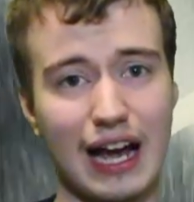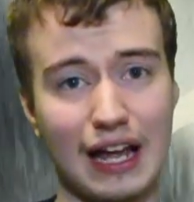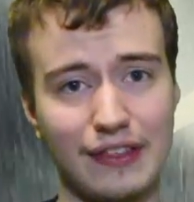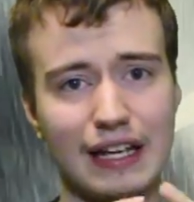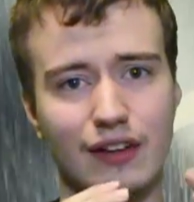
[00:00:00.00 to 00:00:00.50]

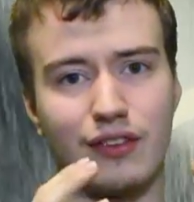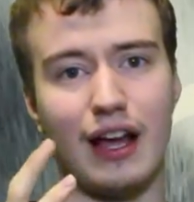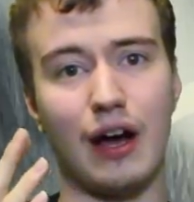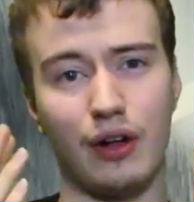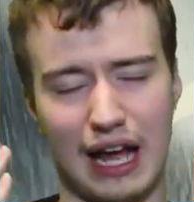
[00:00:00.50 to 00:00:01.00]
I think
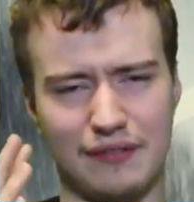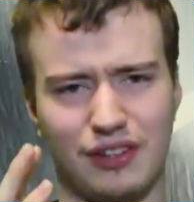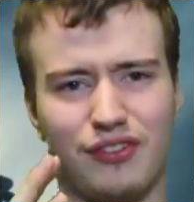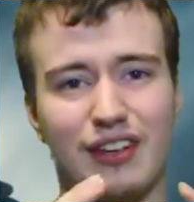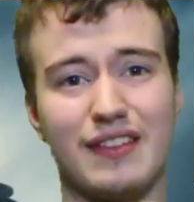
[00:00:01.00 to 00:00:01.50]
I'll have
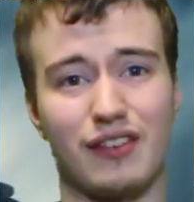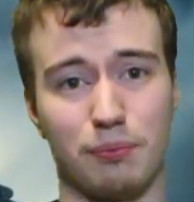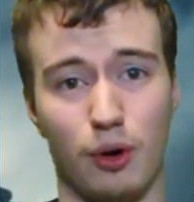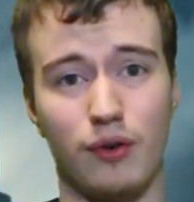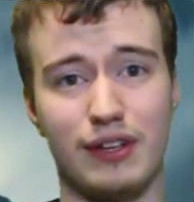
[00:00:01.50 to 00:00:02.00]
to see this
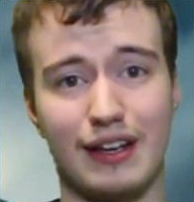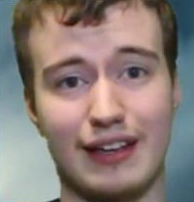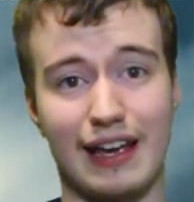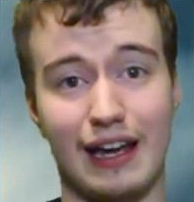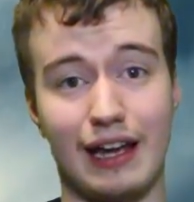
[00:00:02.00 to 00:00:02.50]
movie
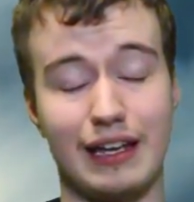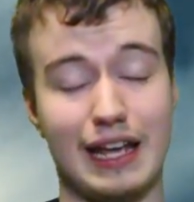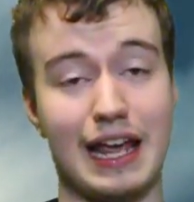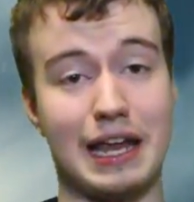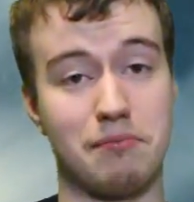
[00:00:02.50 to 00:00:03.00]
again
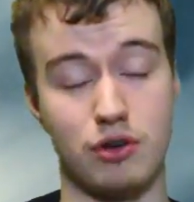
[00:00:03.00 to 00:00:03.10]
in